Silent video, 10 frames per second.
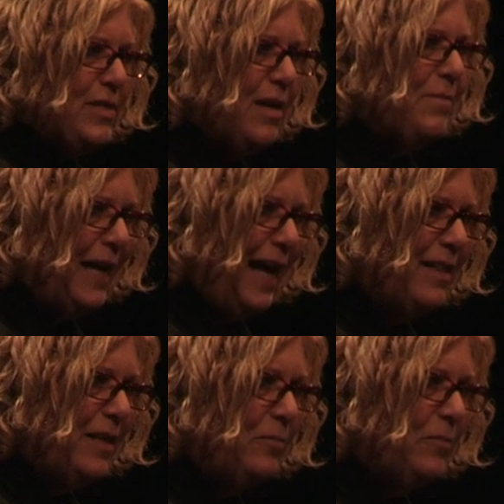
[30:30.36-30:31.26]
was coming
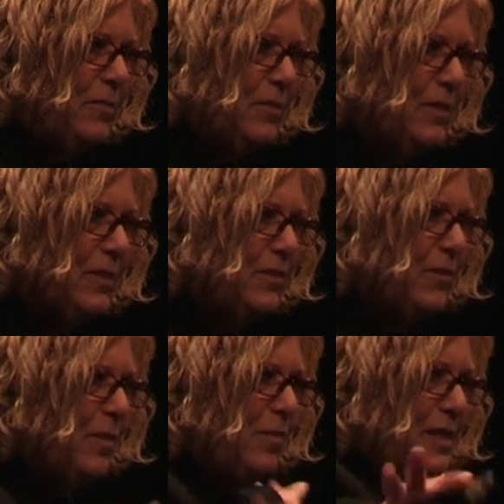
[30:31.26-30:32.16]
at them
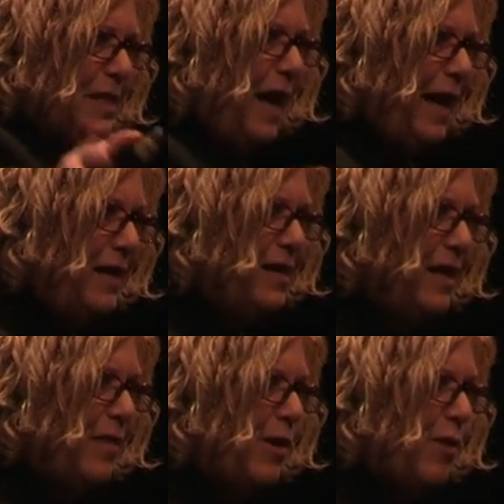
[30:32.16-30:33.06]
from the side
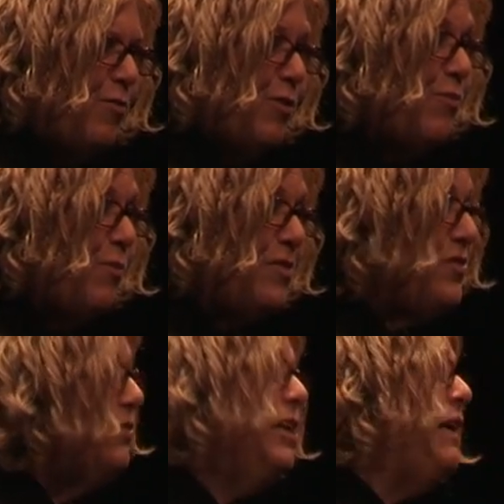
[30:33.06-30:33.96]
were the
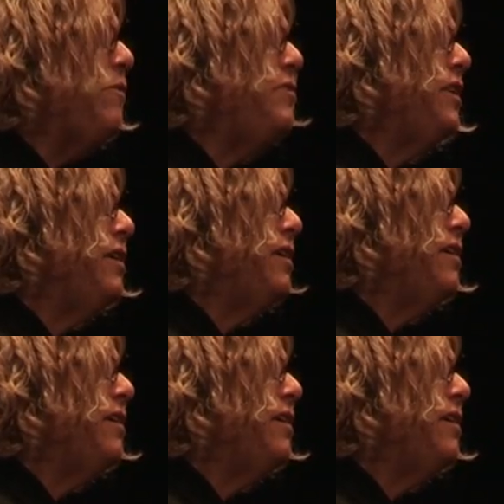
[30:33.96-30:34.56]
ones who lived